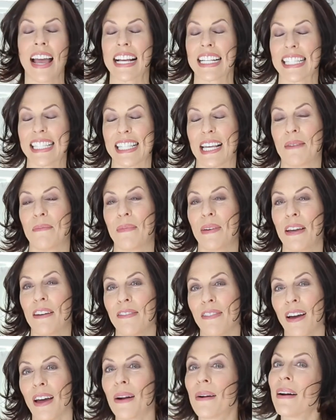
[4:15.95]
send me a
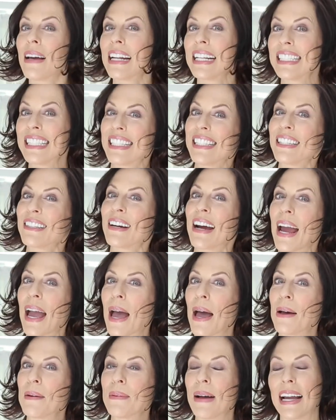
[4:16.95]
photo on
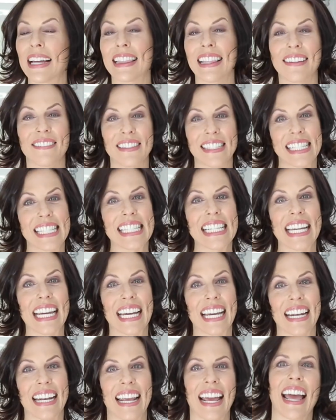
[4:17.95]
Instagram. I'd love to see
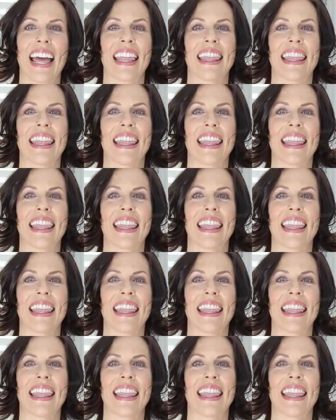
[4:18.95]
it.